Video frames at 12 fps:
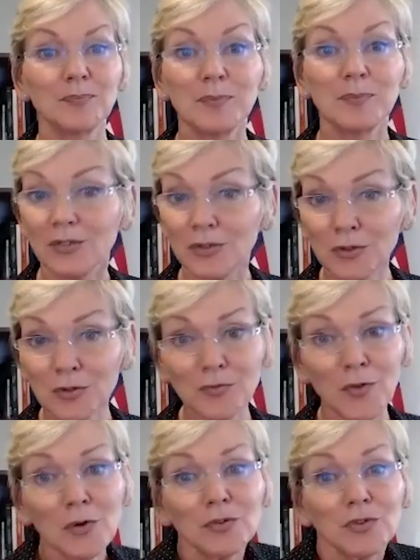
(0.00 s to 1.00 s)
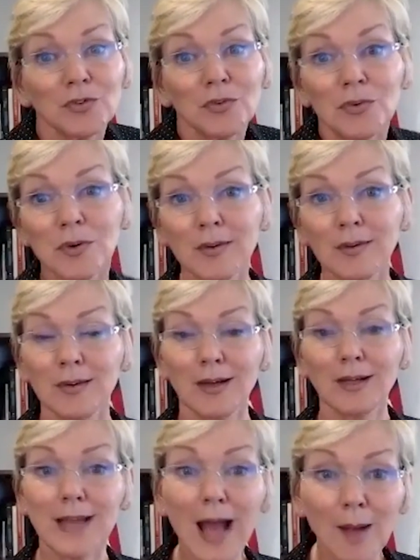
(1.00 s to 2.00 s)
because they're the folks who
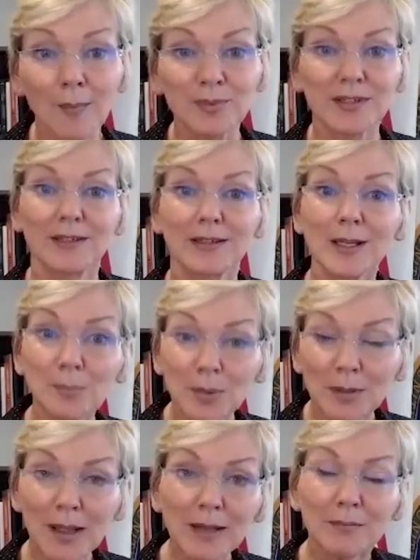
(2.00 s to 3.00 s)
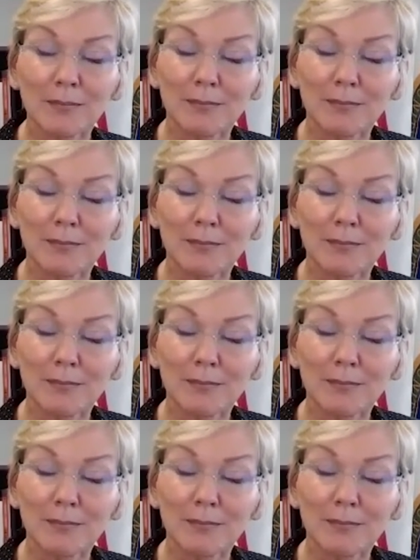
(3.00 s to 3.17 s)
adopt and implement